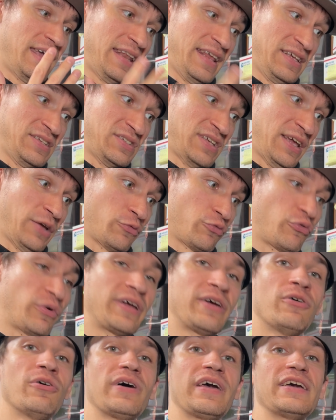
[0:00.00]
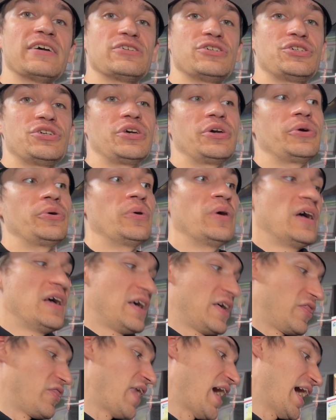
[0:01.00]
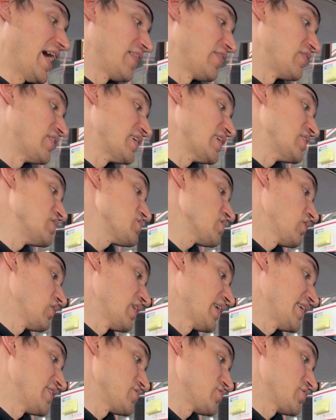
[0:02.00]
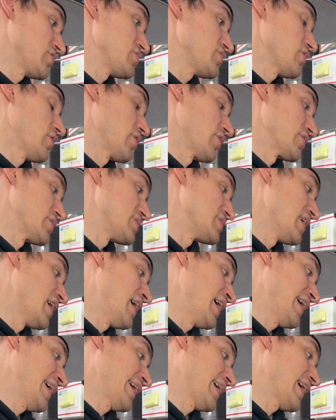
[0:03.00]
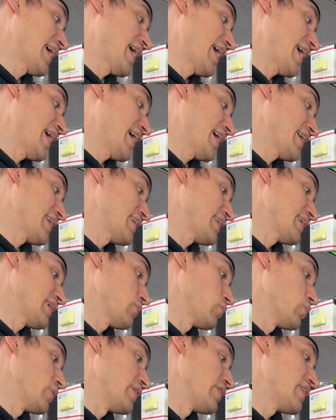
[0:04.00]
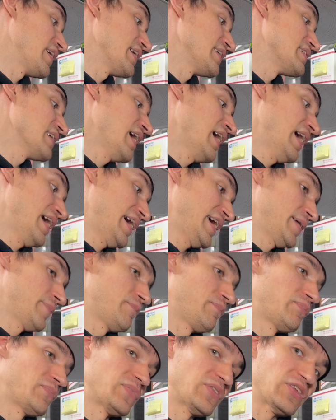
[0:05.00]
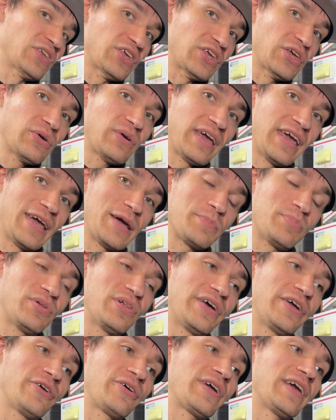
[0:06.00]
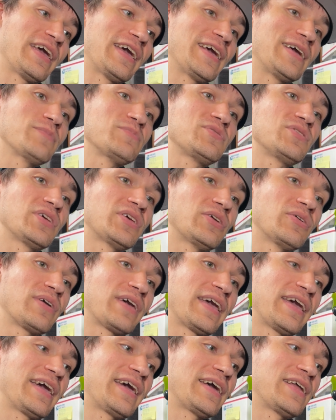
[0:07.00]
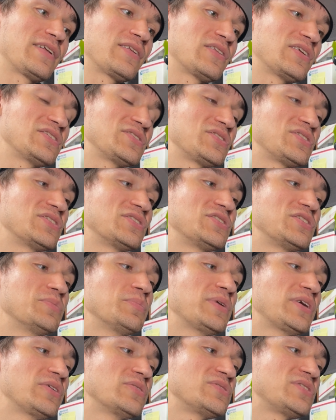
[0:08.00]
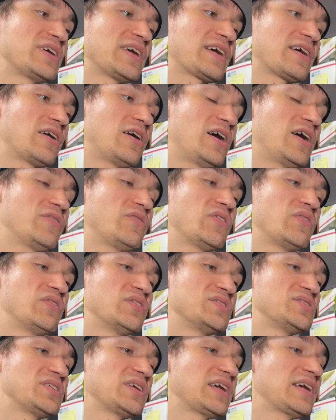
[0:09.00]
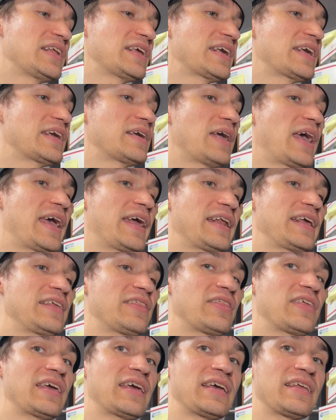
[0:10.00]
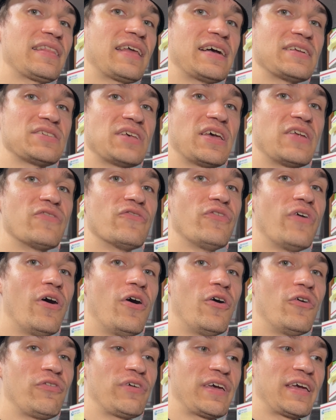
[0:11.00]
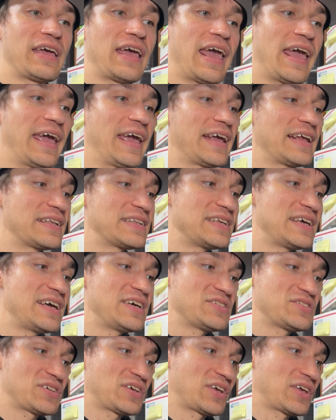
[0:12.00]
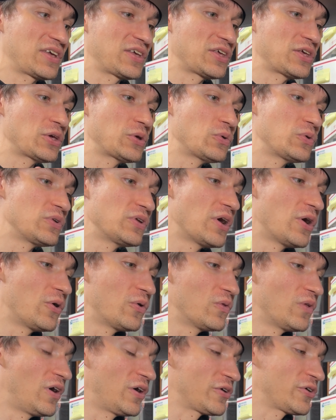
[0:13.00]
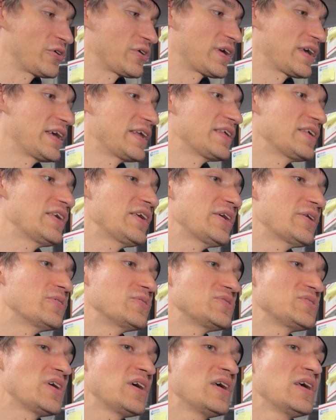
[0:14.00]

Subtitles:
is a real issue that these lasers are dying, and when they die, you can't play your games, you can't listen to music off of a CD, anything that's involving a disc you no longer can use.